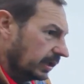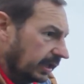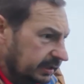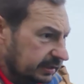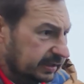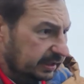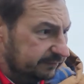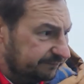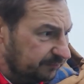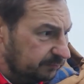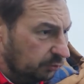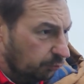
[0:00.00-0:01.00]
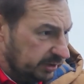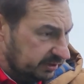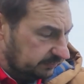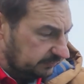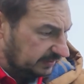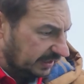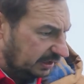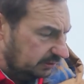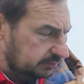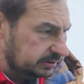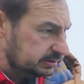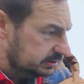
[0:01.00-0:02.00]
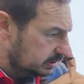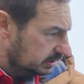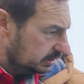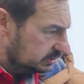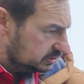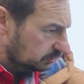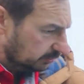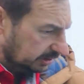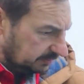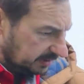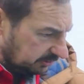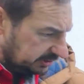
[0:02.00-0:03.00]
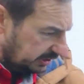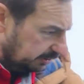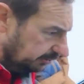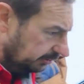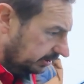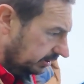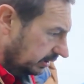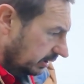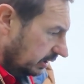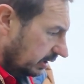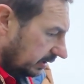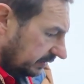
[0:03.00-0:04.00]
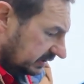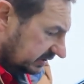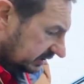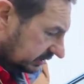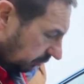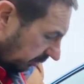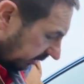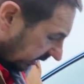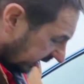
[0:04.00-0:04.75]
And again, from the wheels down, so right about here, this is where